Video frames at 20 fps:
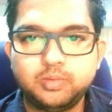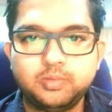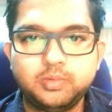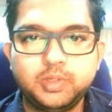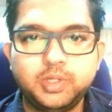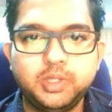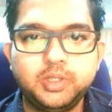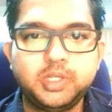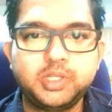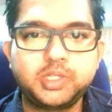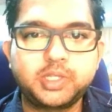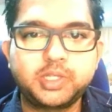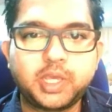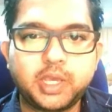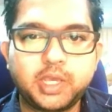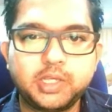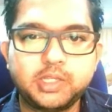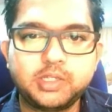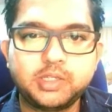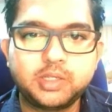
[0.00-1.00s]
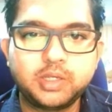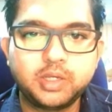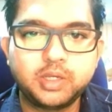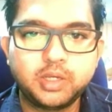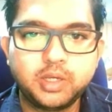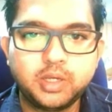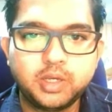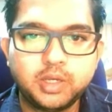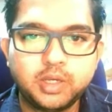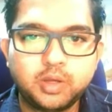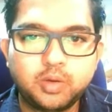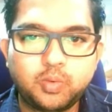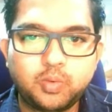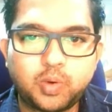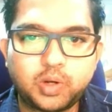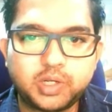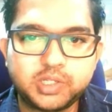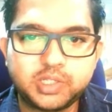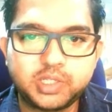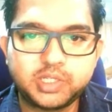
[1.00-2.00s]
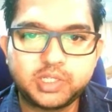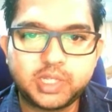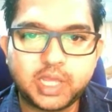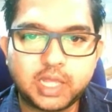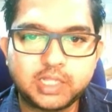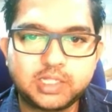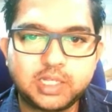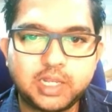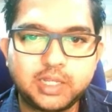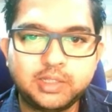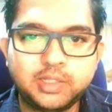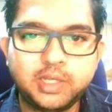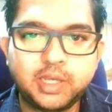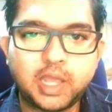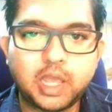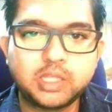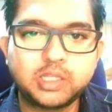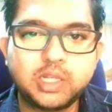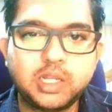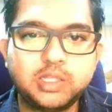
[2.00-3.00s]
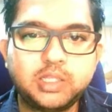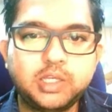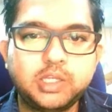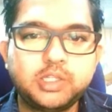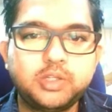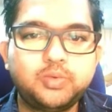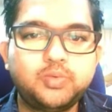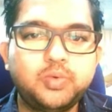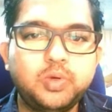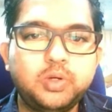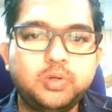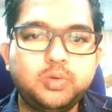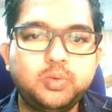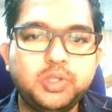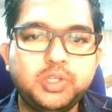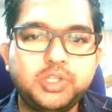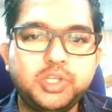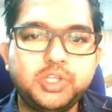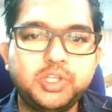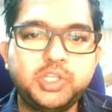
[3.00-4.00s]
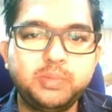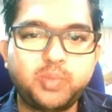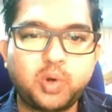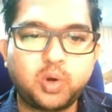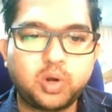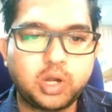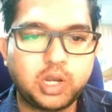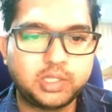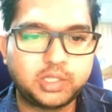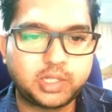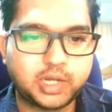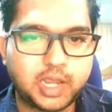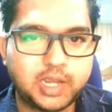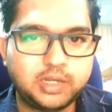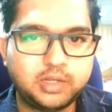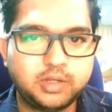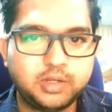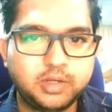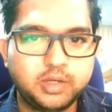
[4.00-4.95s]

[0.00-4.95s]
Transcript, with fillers: in this case what is this edge length? Edge length is equal to the CC bond length, right?